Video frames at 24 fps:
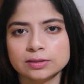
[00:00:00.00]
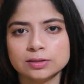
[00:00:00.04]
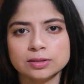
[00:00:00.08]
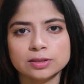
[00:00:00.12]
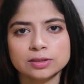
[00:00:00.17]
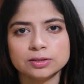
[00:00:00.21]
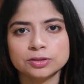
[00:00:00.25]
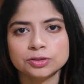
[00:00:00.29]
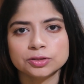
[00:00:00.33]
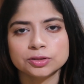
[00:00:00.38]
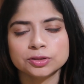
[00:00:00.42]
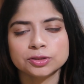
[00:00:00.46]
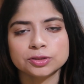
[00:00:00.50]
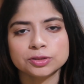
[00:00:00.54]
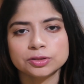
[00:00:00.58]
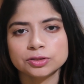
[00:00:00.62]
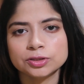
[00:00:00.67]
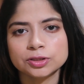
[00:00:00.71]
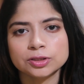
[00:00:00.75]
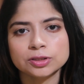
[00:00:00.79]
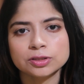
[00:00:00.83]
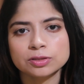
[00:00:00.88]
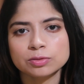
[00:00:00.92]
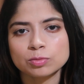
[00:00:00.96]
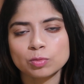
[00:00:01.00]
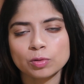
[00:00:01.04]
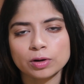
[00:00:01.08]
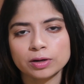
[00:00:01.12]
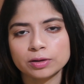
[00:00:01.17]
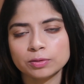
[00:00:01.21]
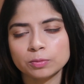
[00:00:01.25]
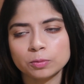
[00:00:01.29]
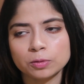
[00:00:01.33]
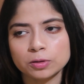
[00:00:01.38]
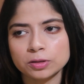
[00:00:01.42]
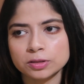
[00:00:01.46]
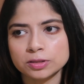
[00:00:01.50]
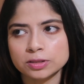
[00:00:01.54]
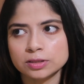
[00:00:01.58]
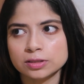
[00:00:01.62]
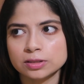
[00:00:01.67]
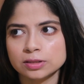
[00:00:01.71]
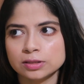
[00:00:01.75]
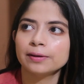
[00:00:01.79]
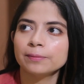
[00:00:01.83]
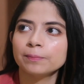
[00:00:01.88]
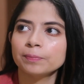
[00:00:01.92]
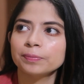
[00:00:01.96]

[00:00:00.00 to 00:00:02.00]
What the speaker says: It's just where it was.